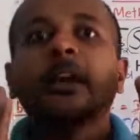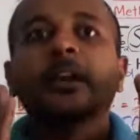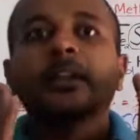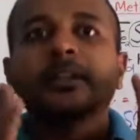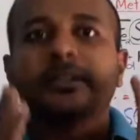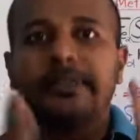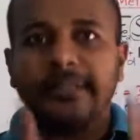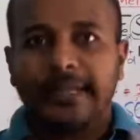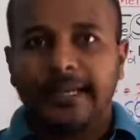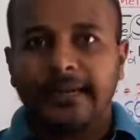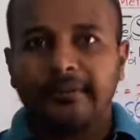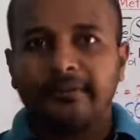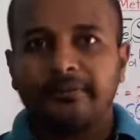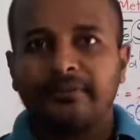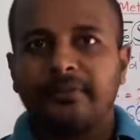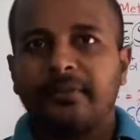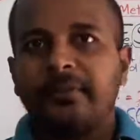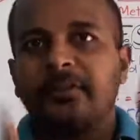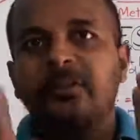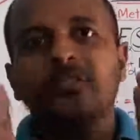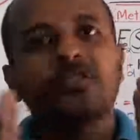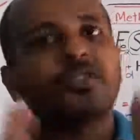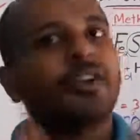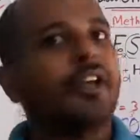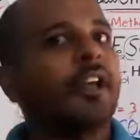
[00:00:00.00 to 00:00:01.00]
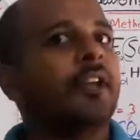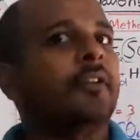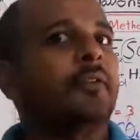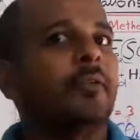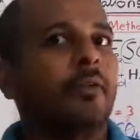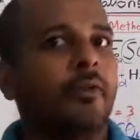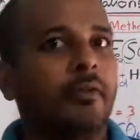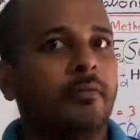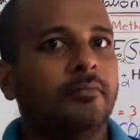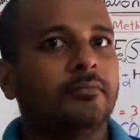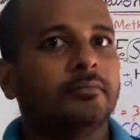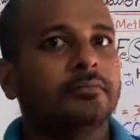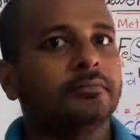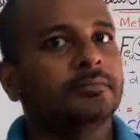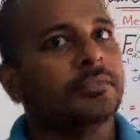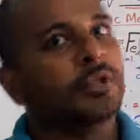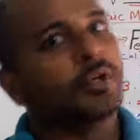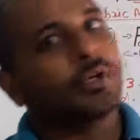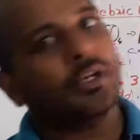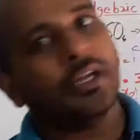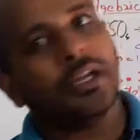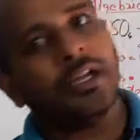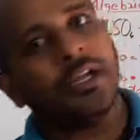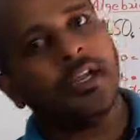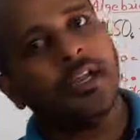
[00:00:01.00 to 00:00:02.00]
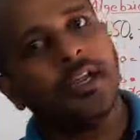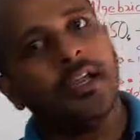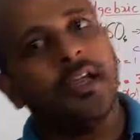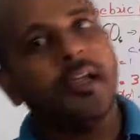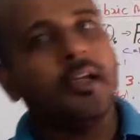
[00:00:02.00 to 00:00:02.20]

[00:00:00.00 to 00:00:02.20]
safe, stay at home. Okay.